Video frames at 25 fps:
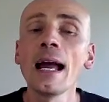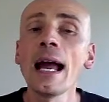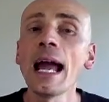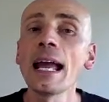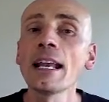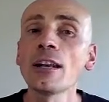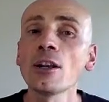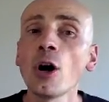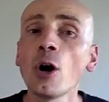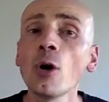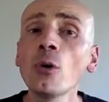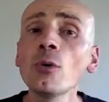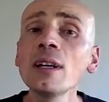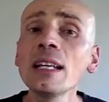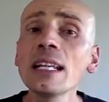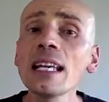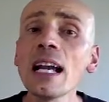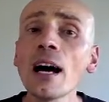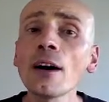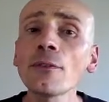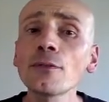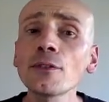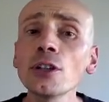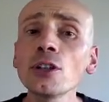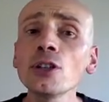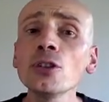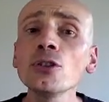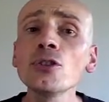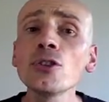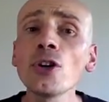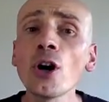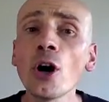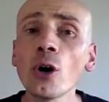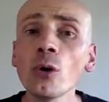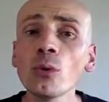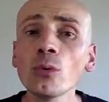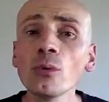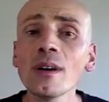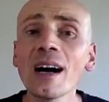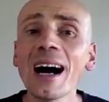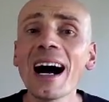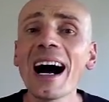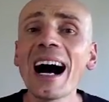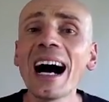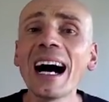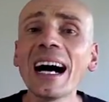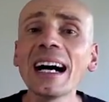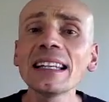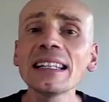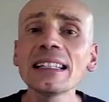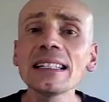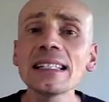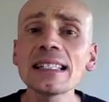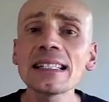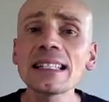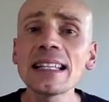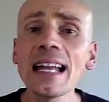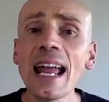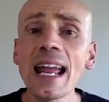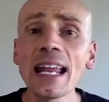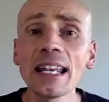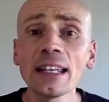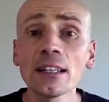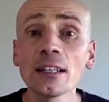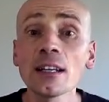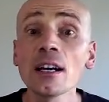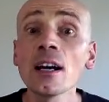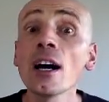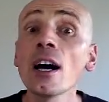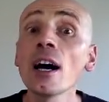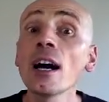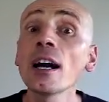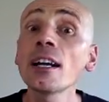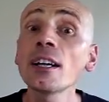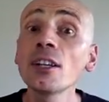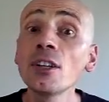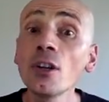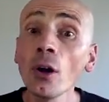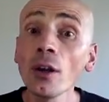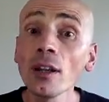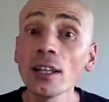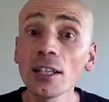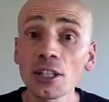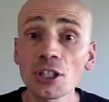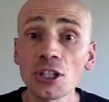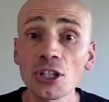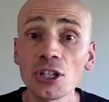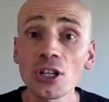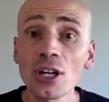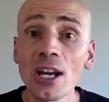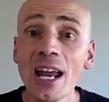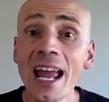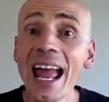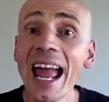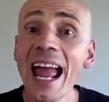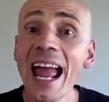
And only after you know, understand, acknowledge,